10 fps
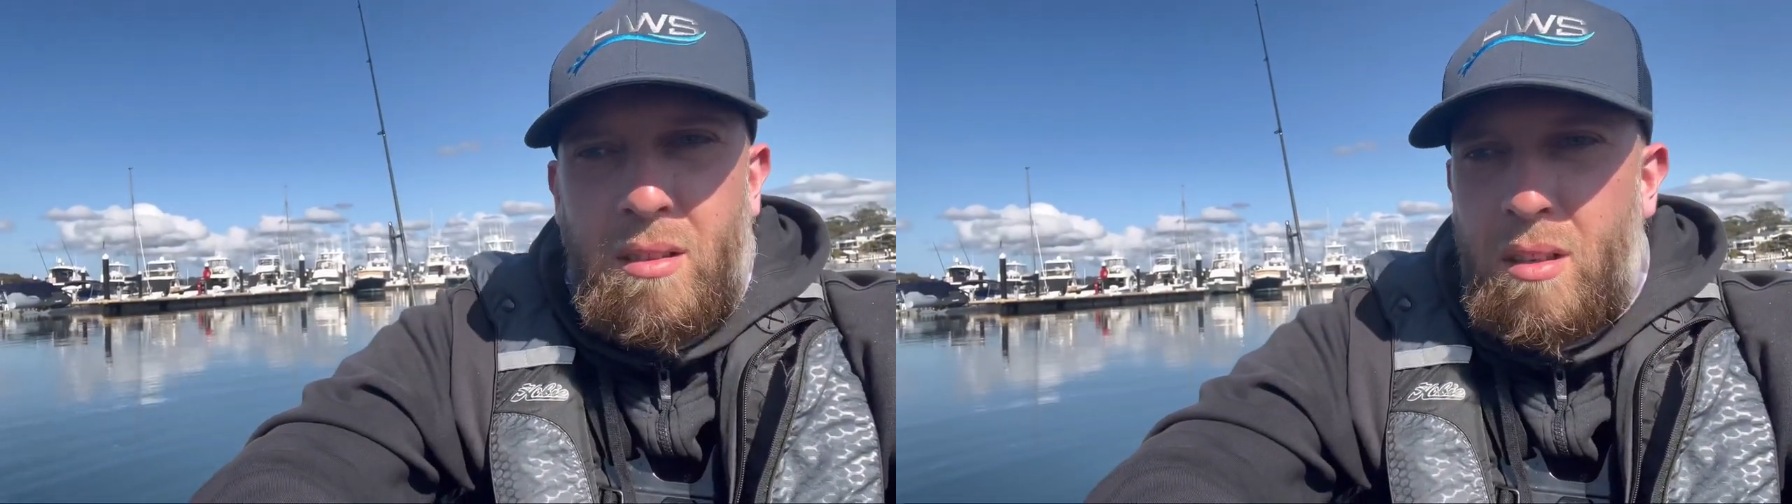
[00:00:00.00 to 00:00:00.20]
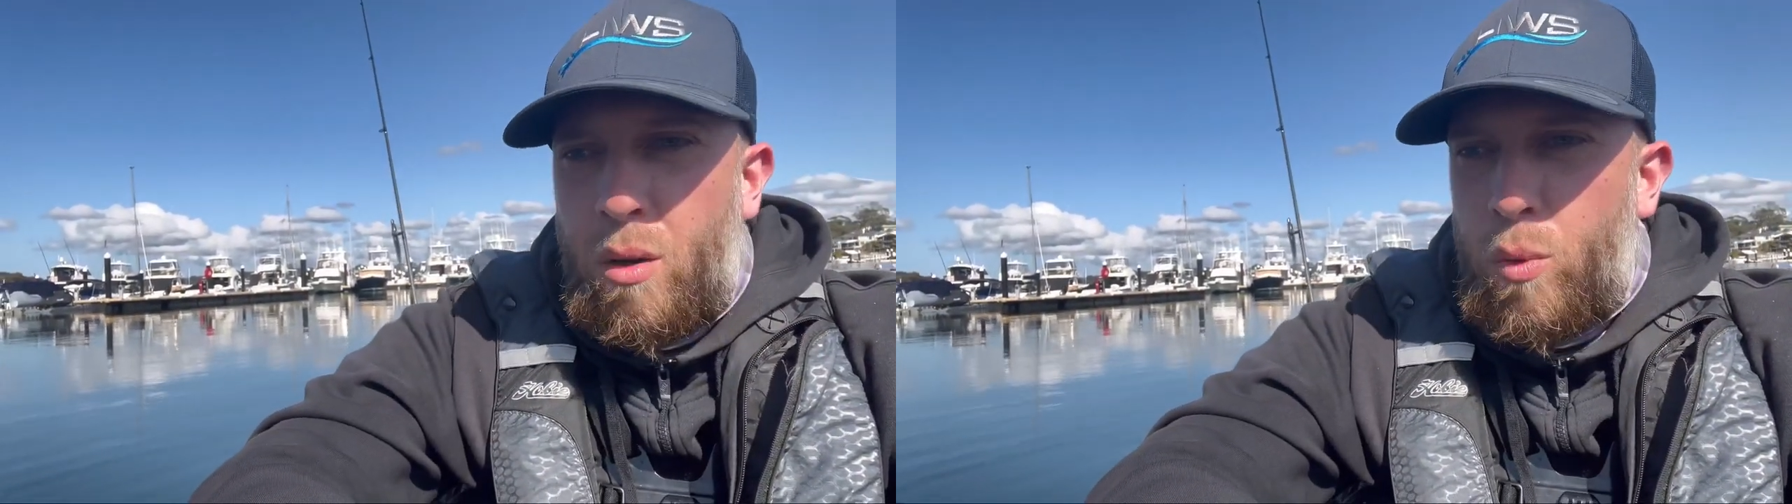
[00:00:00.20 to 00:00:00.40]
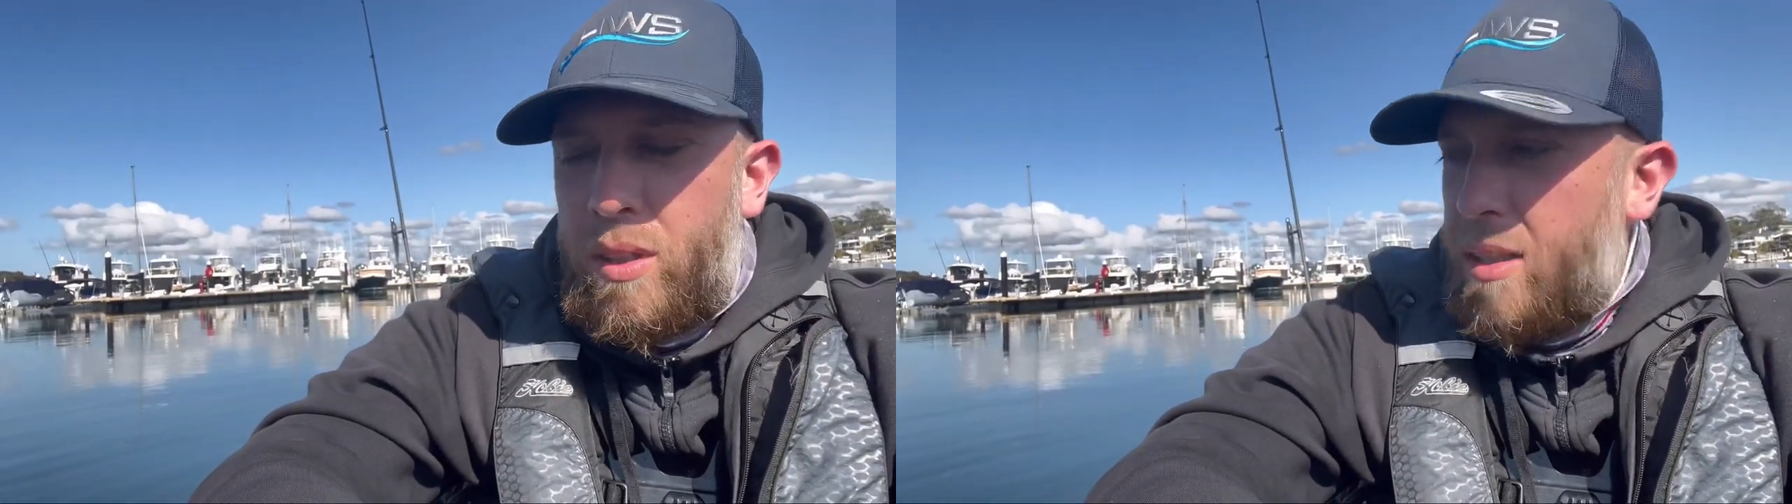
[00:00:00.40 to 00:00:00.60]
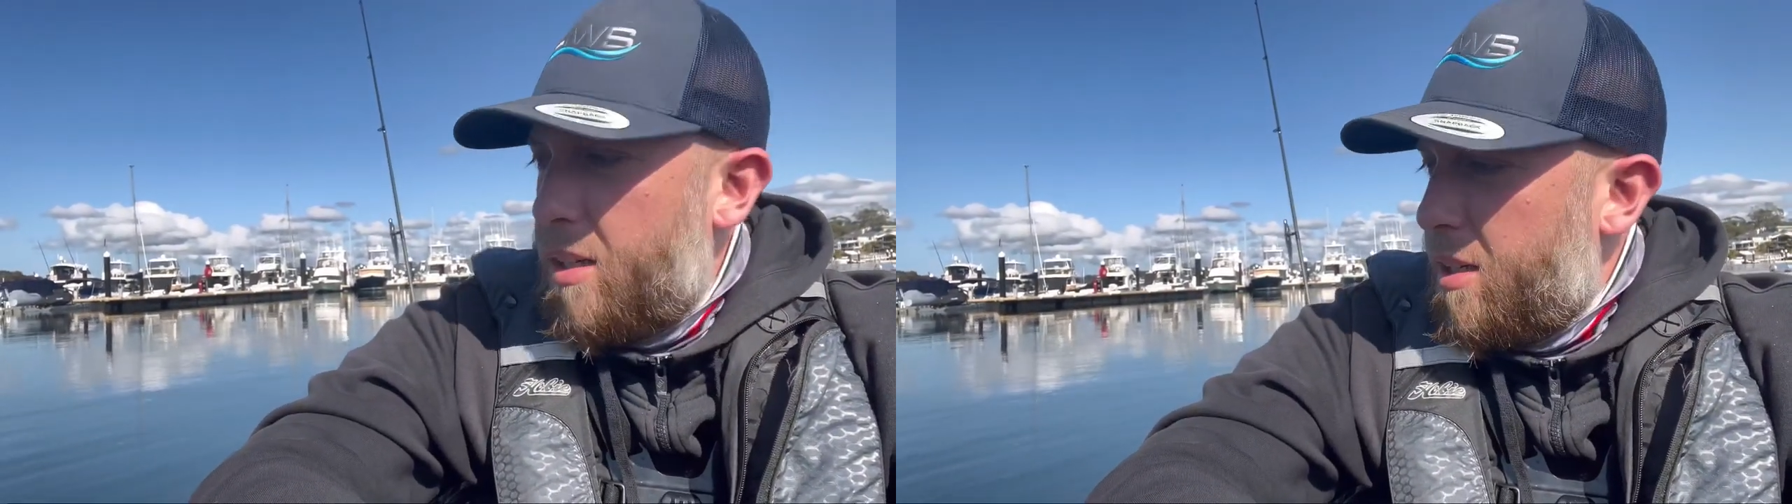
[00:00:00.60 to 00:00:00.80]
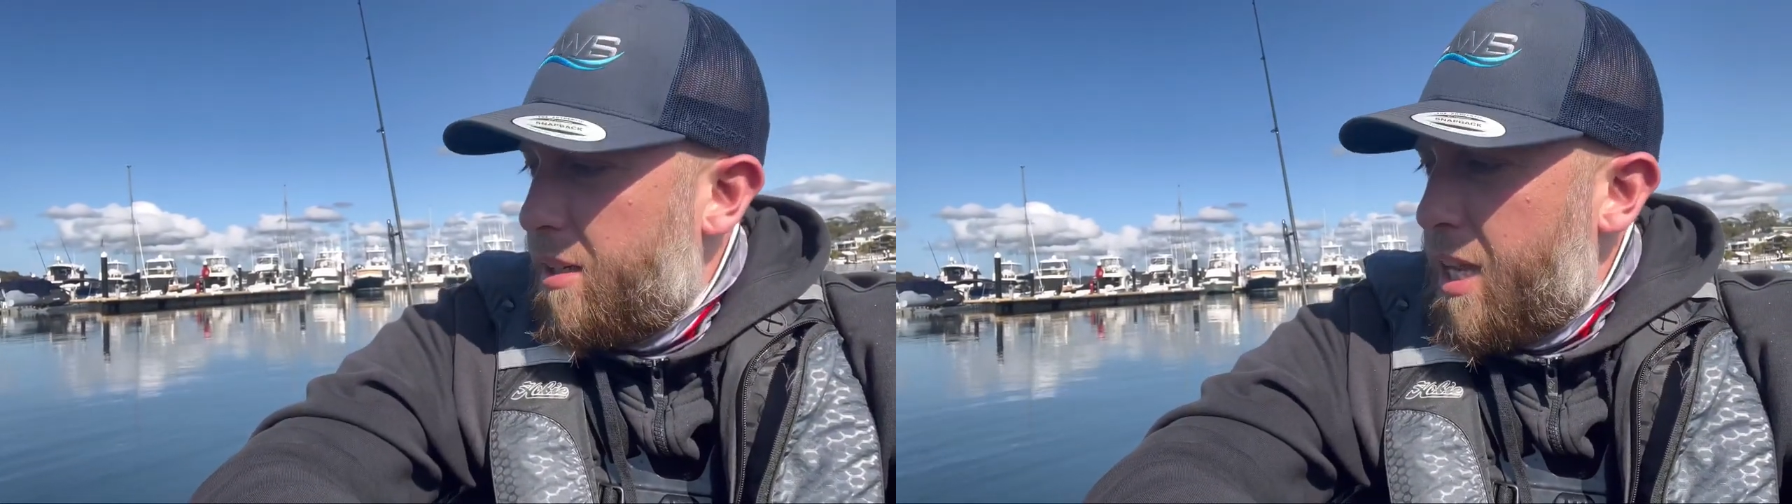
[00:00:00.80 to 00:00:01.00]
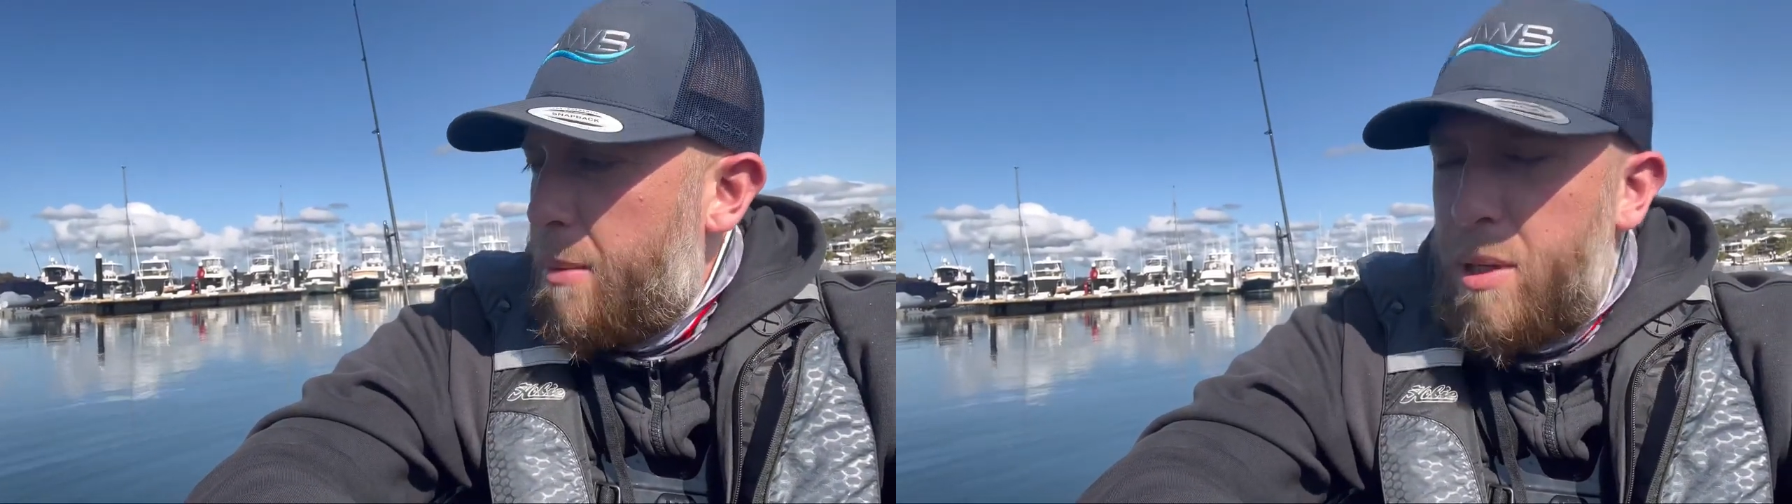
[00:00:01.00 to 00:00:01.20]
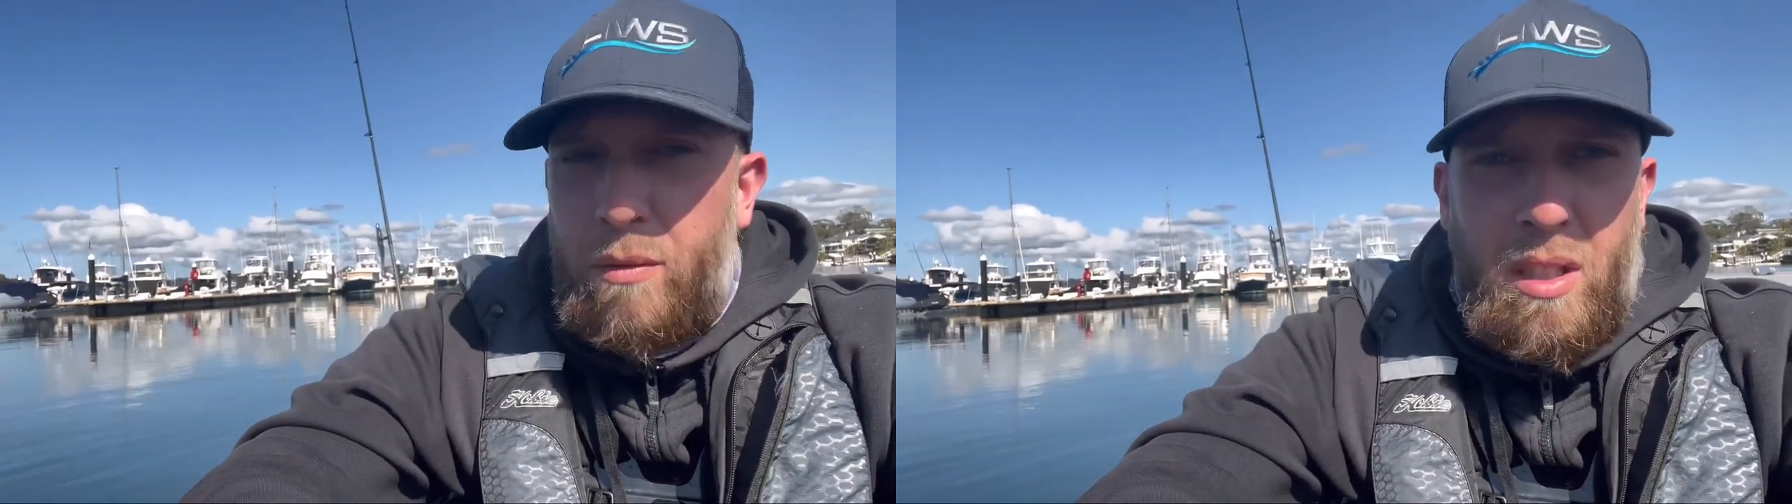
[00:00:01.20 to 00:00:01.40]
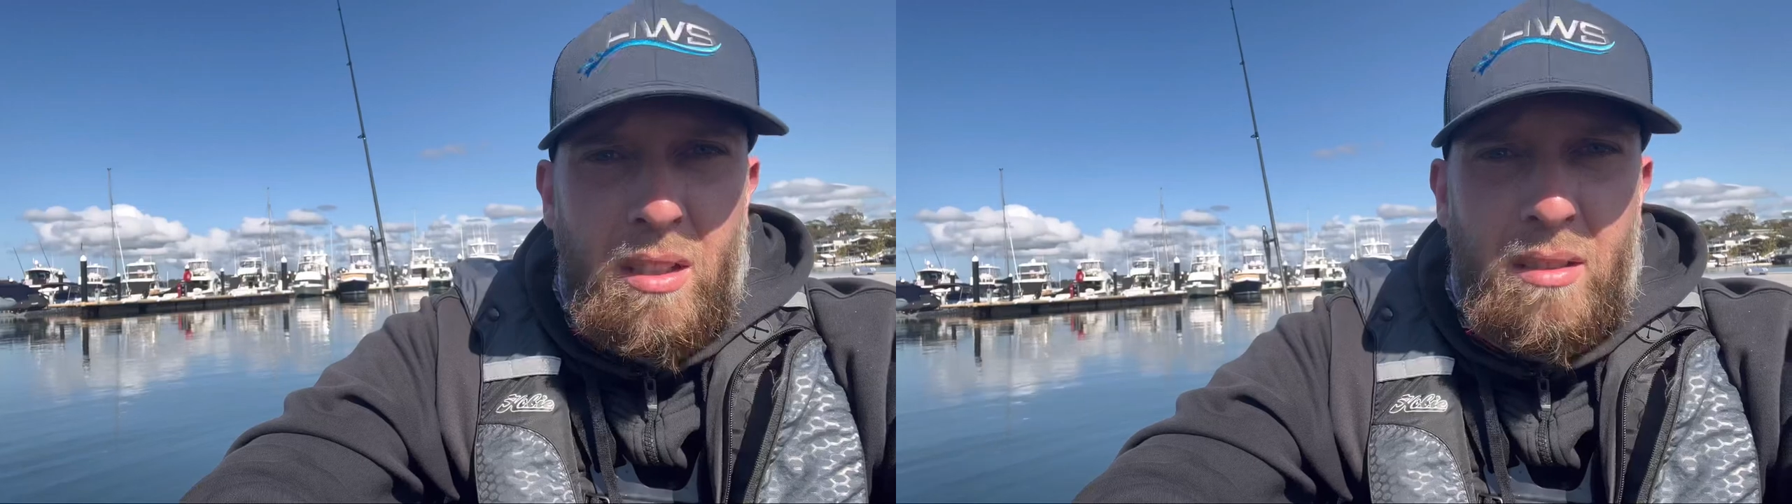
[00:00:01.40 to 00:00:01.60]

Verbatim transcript: I went came here with the